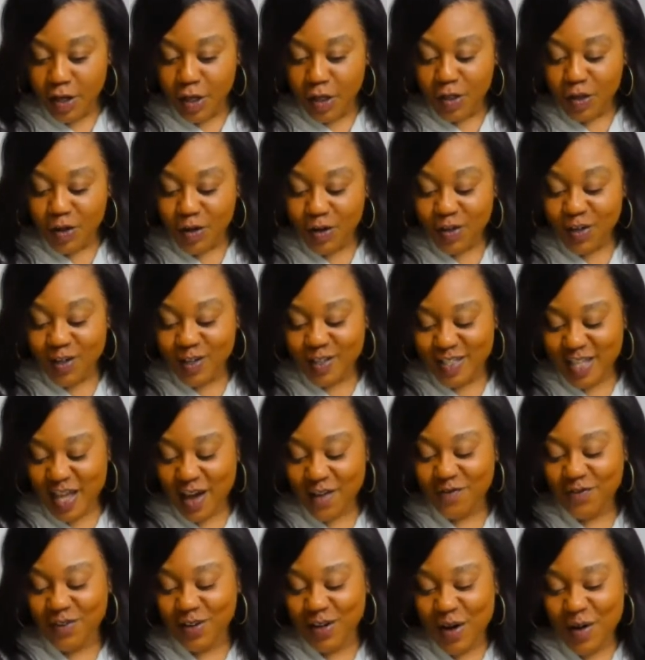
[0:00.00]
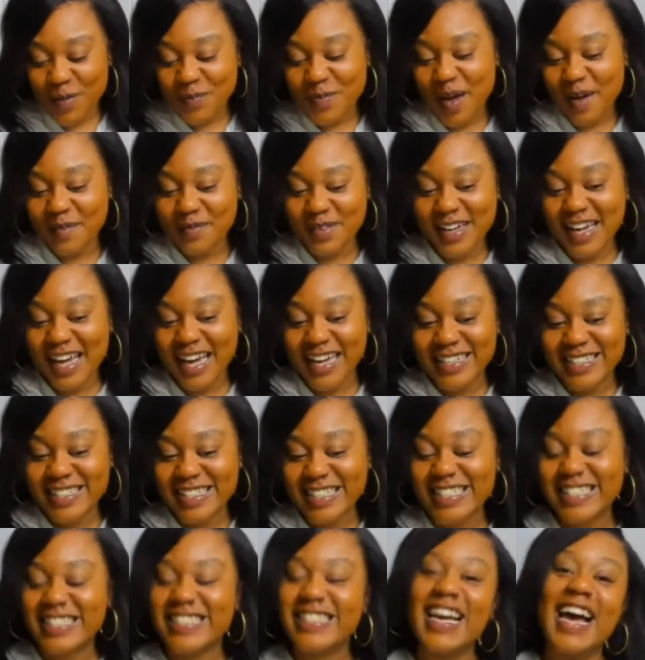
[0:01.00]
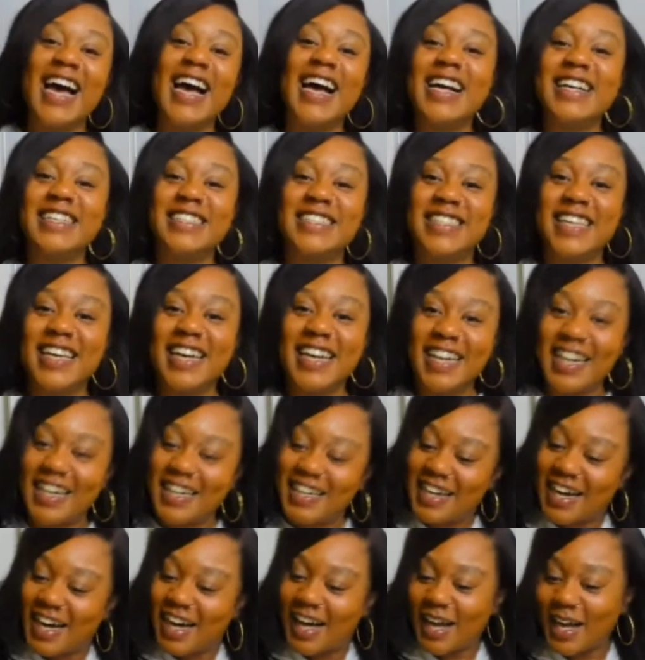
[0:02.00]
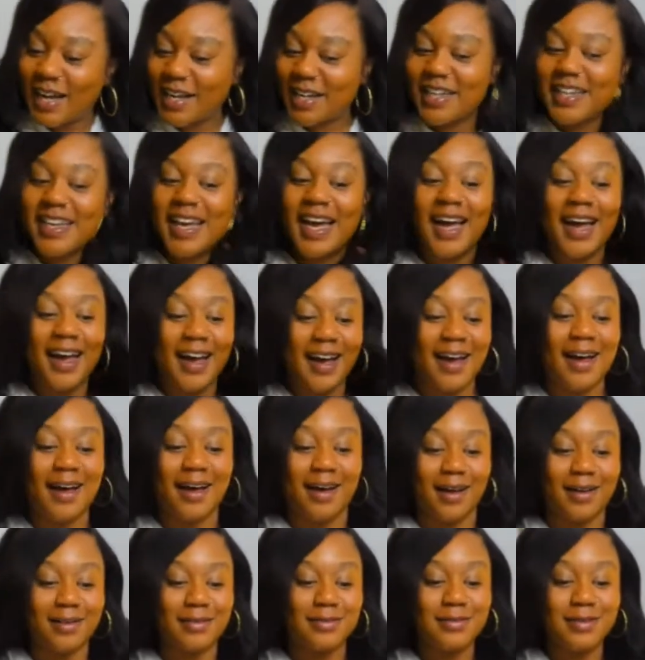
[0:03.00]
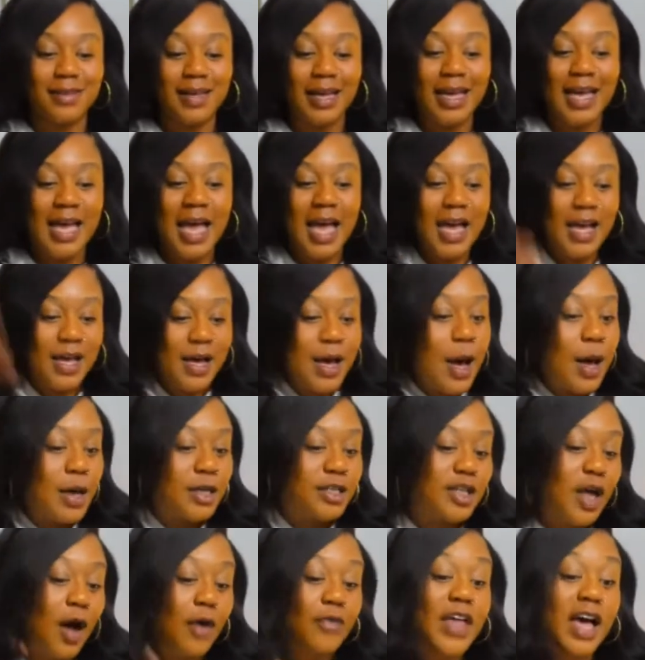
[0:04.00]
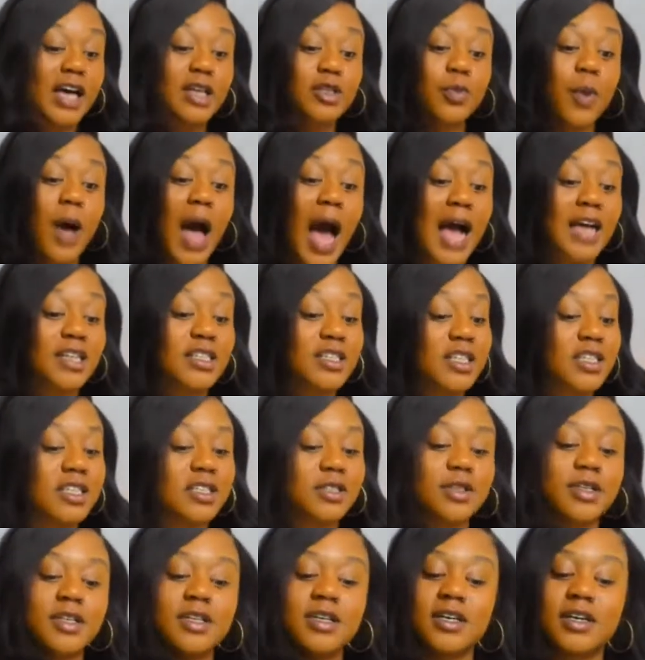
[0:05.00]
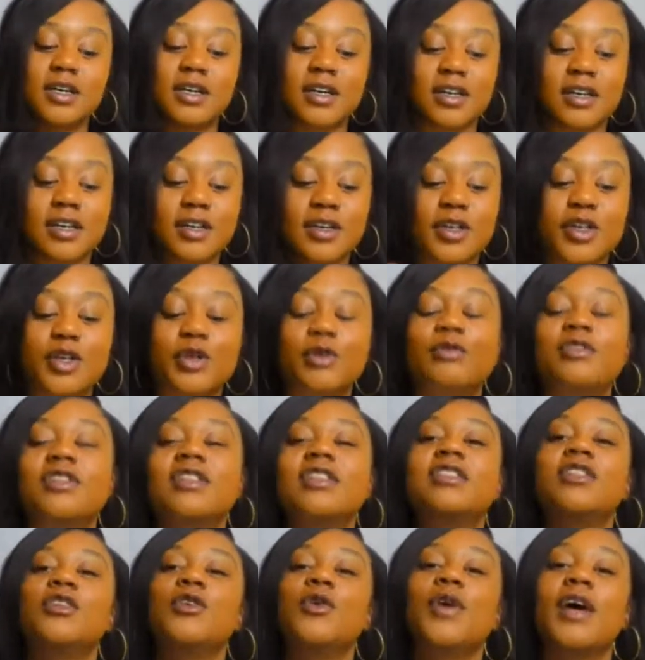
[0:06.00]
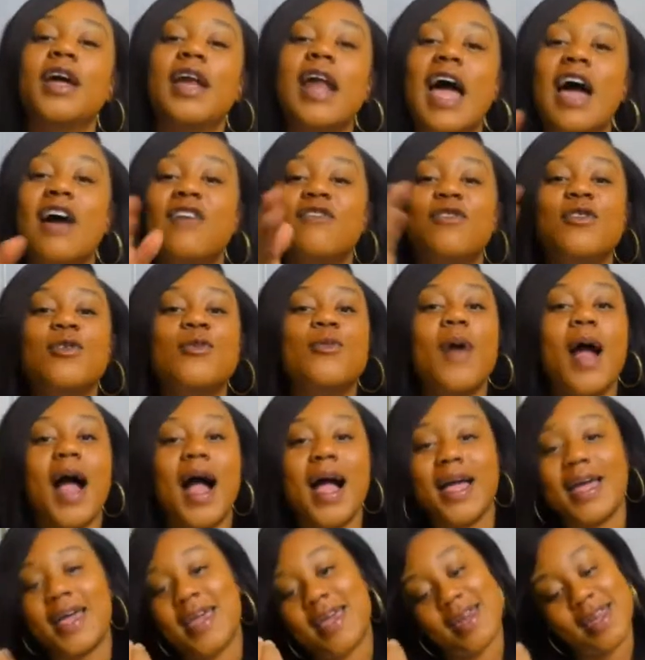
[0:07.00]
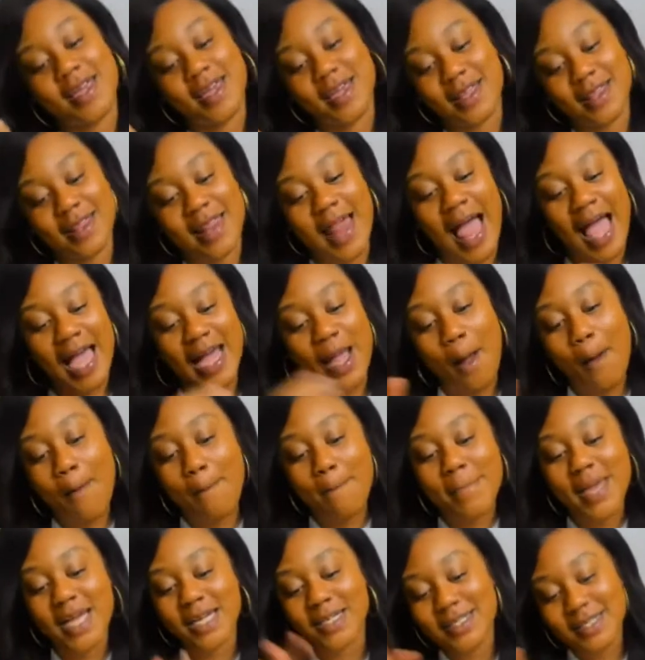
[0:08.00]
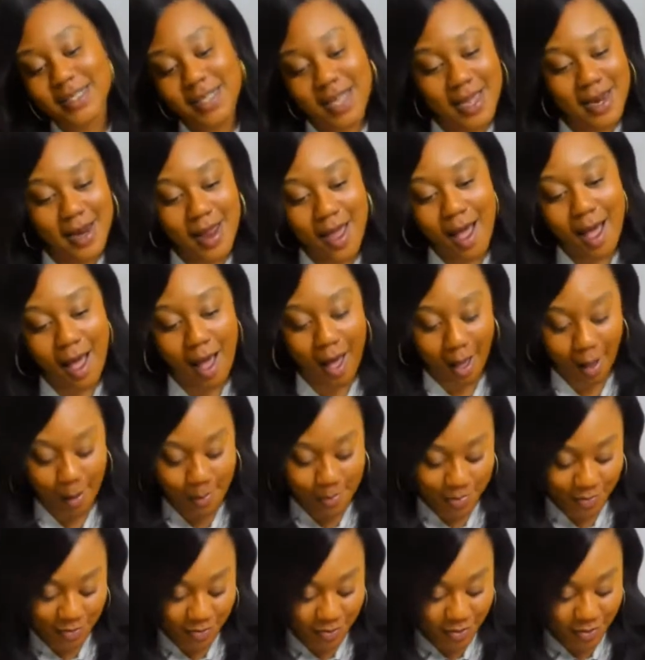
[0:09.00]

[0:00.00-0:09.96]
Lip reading: You use that for your baby edges, yes. Get it done. Yeah. So that's what I just look. You can have variety. Like, mix it up.